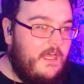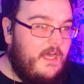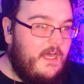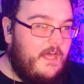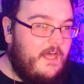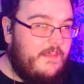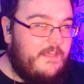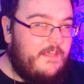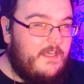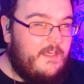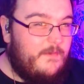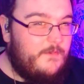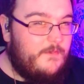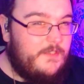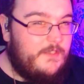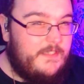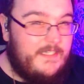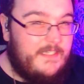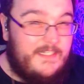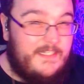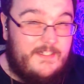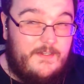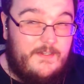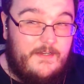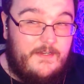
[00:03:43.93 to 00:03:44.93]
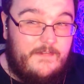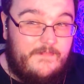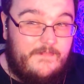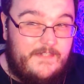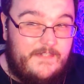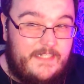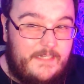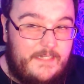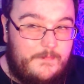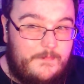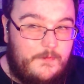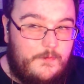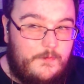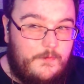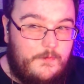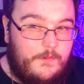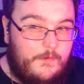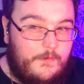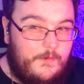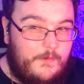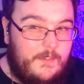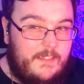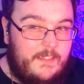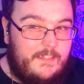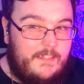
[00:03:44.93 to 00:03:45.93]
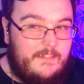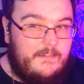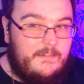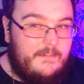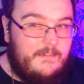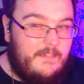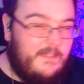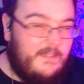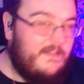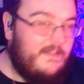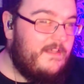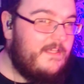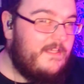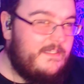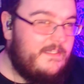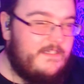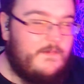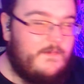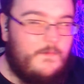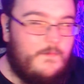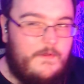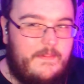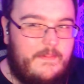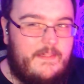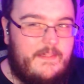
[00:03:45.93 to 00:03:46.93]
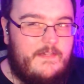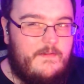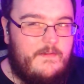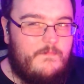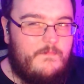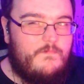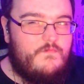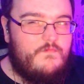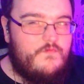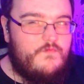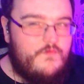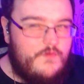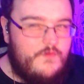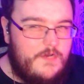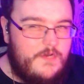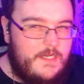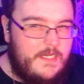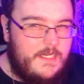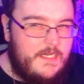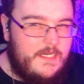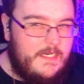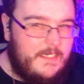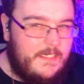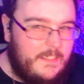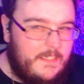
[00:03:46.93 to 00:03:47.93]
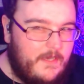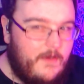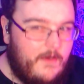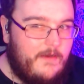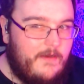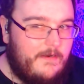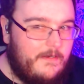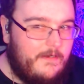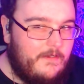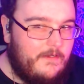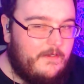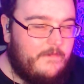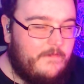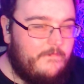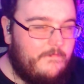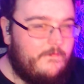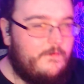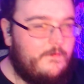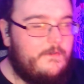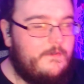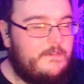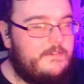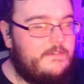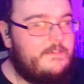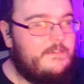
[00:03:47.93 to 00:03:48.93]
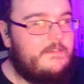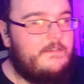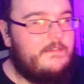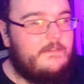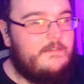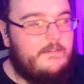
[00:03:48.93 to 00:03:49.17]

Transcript: I think I'm just excited for Deadpool 3. I mean, that's the one that I'm really kind of looking forward to.